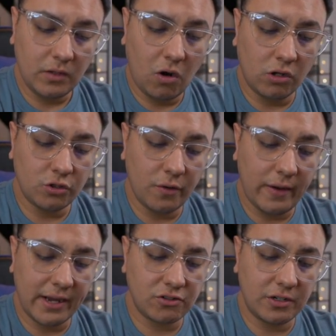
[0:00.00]
Alter Ego
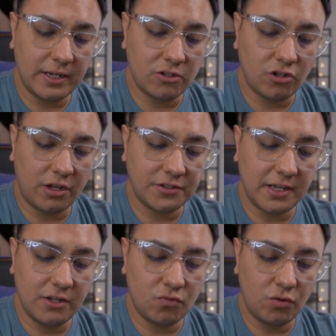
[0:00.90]
action. Exhaust
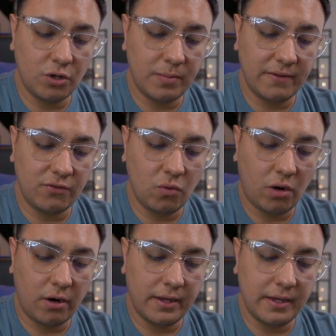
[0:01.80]
Kitty's Room. If you
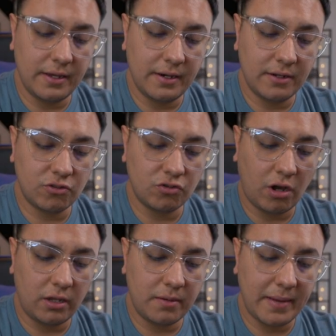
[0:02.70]
are in
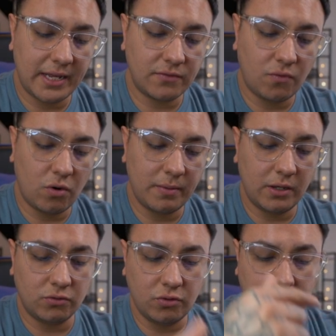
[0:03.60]
solid mass form,
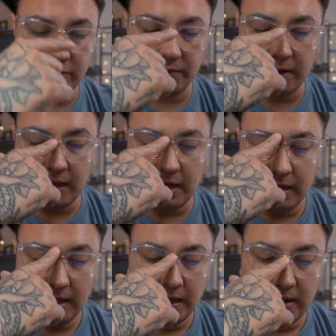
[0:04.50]
heal 2 damage from
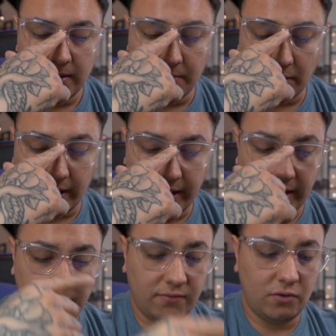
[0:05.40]
Kitty. Pride.
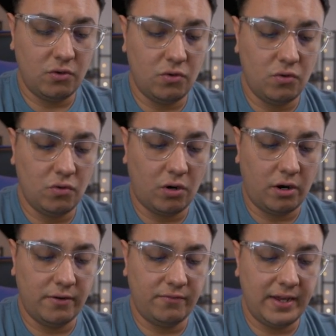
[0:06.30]
If you
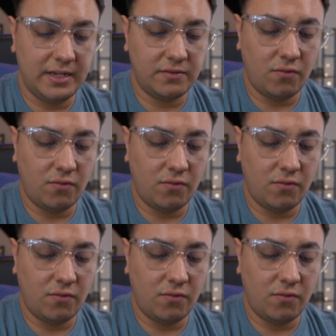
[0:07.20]
are in phase